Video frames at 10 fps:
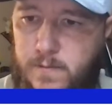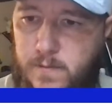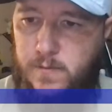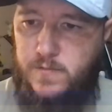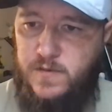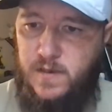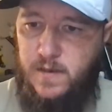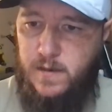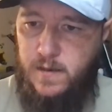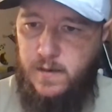oops.
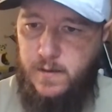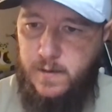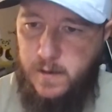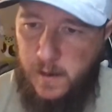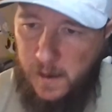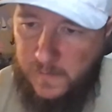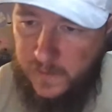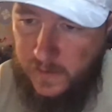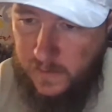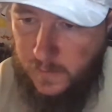I'm
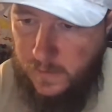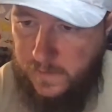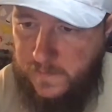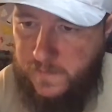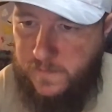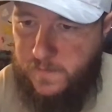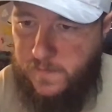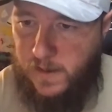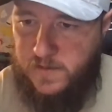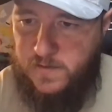feeling a little
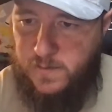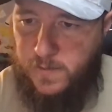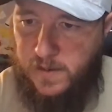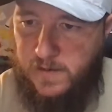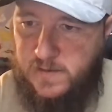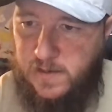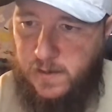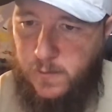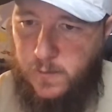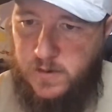Fozzie Bear tonight.
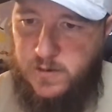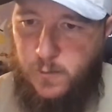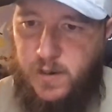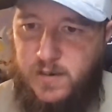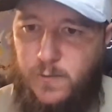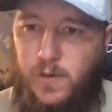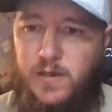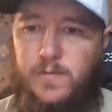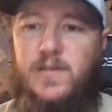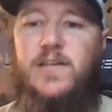Walk
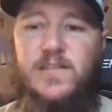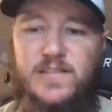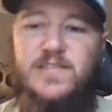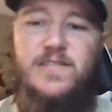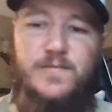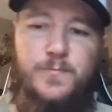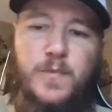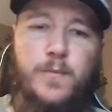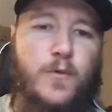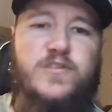away.
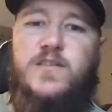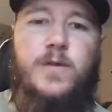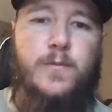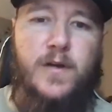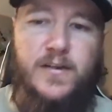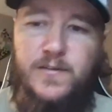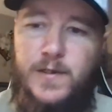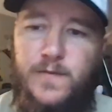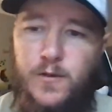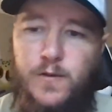Most of these people probably don't
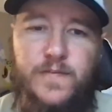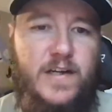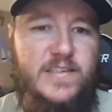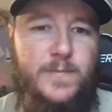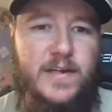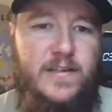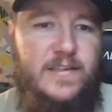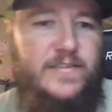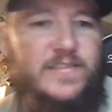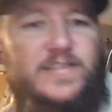even know who Fozzie Bear
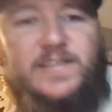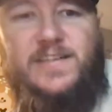is.